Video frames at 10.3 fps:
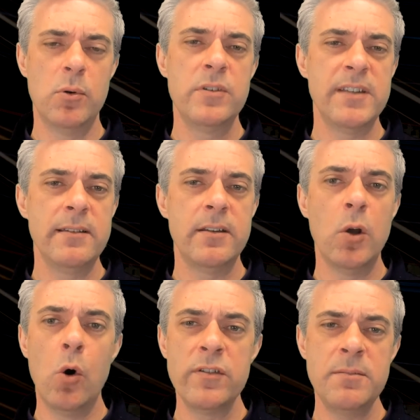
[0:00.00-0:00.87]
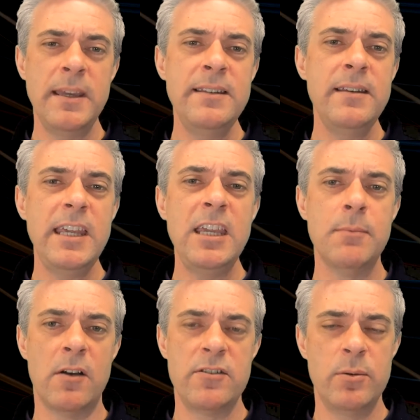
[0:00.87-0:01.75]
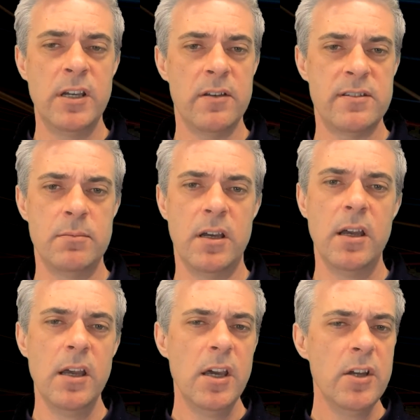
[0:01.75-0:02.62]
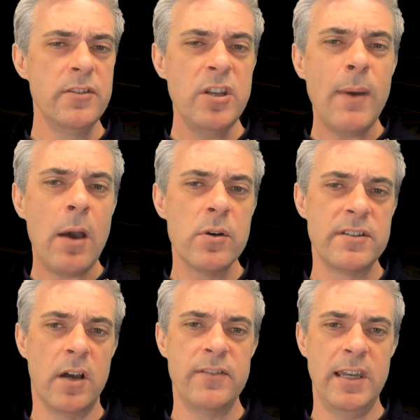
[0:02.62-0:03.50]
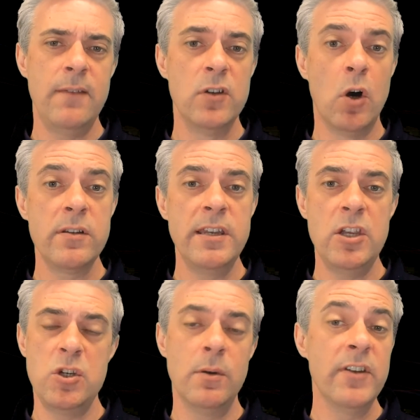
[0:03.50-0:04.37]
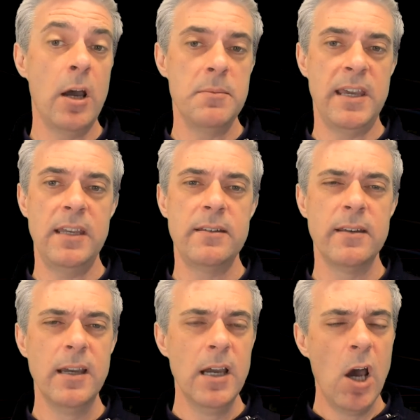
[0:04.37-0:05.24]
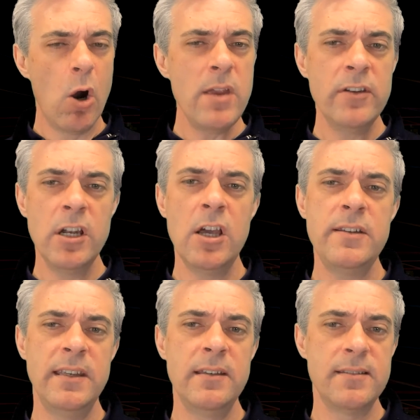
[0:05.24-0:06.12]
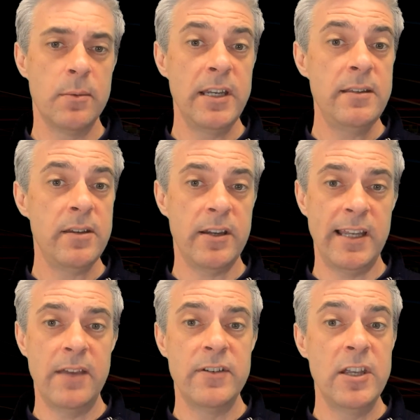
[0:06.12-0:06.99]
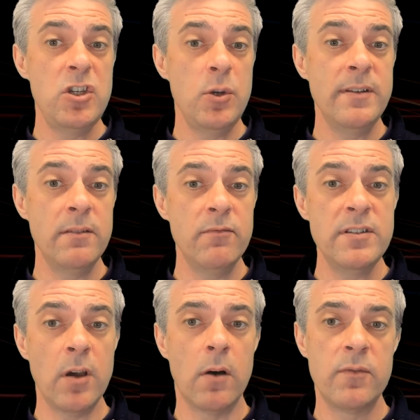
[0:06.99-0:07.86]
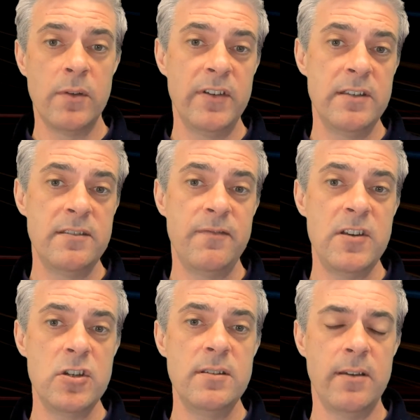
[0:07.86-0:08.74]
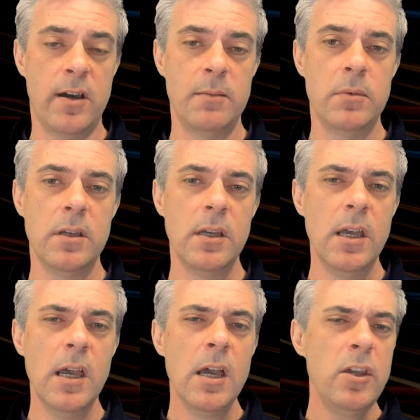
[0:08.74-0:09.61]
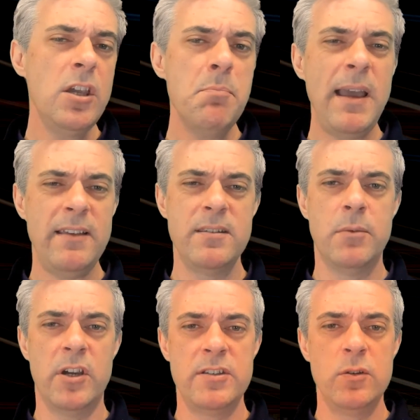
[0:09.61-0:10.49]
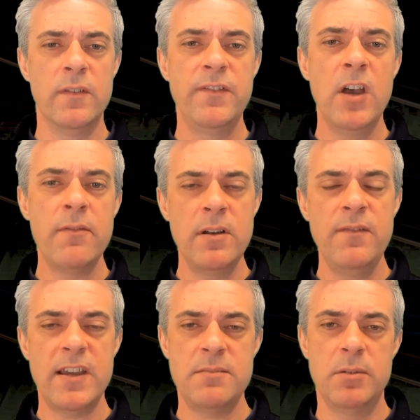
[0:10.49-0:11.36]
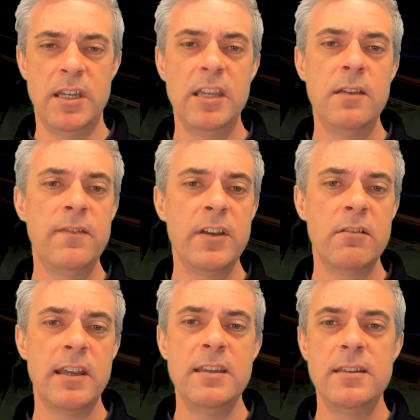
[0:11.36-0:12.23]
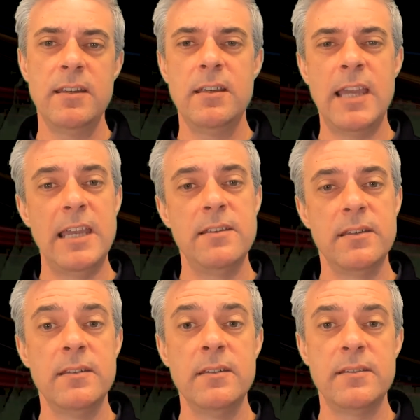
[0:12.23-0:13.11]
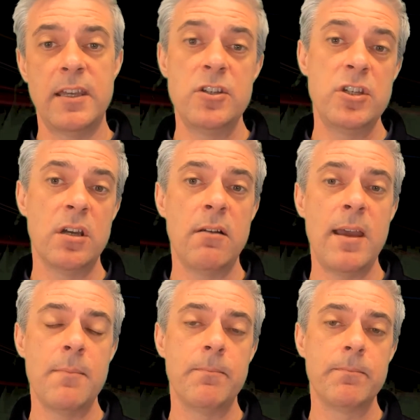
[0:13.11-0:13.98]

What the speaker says: send an automated email to a customer 2 hours after they've logged an issue with an update, or even alerting someone internally if an issue isn't resolved within sufficient time, you can maximise your further investment in configuring cases in Sage CRM.